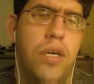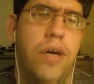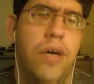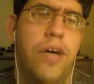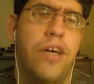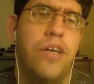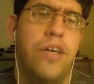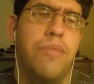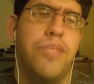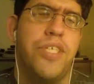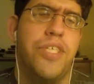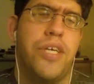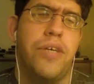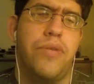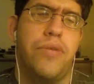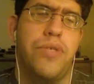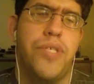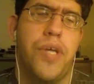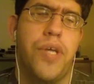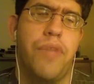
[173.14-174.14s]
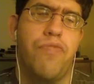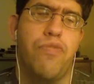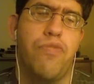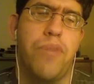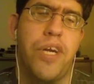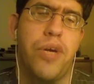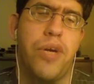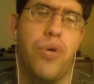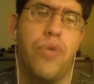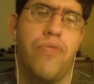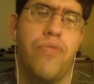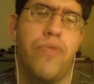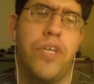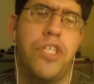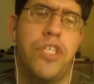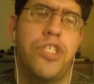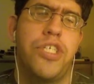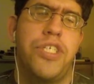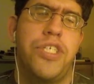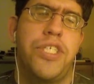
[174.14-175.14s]
Um, as I understand from my girlfriend,
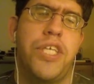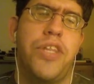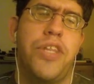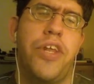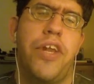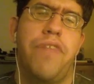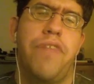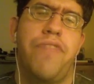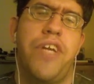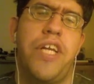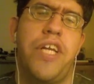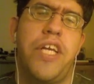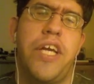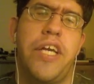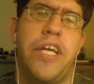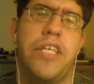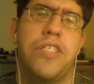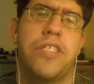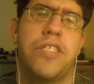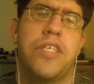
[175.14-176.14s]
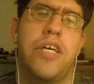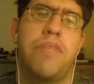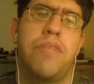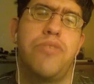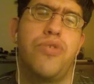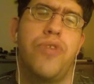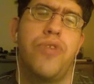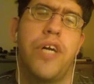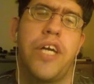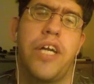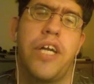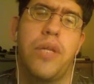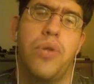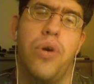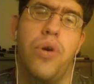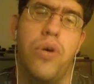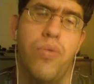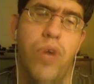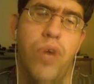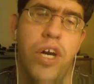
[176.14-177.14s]
she said that NVDA and Skype do not get
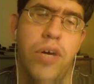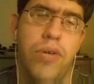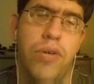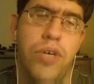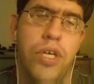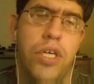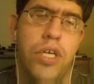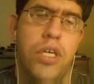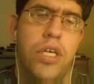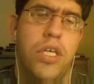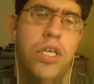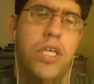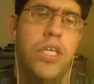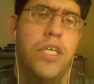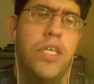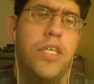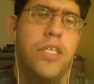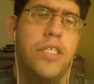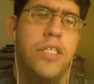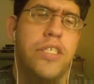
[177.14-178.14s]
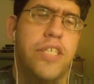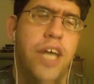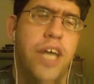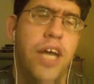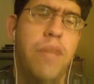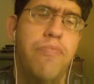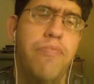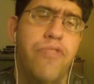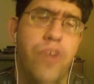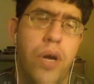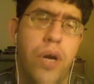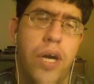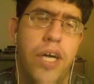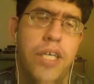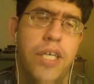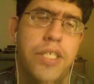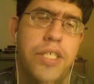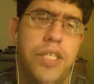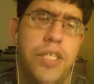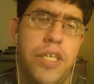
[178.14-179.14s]
along well. Skype for
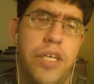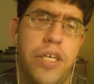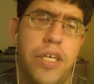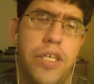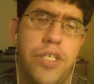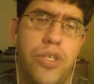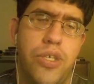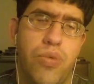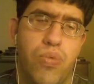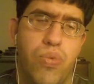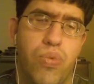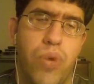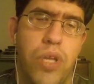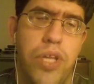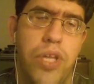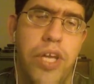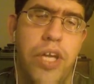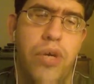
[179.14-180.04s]
us is really